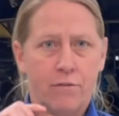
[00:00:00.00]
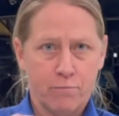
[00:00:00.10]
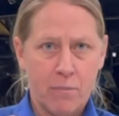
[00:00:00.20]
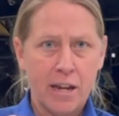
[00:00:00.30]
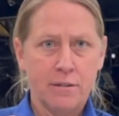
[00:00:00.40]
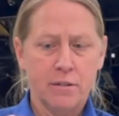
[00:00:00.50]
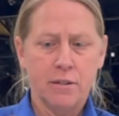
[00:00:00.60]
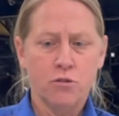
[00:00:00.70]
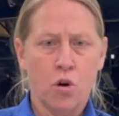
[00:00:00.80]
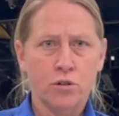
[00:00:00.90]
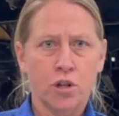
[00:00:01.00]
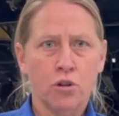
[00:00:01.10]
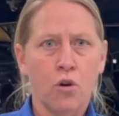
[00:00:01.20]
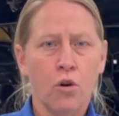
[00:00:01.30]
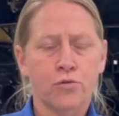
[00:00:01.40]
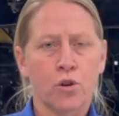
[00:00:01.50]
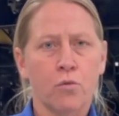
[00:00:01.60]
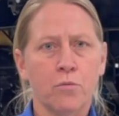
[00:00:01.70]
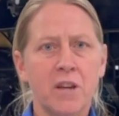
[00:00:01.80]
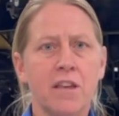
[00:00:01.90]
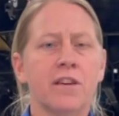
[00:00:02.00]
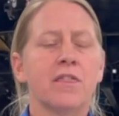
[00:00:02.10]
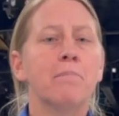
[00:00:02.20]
My no-till Coulter will be than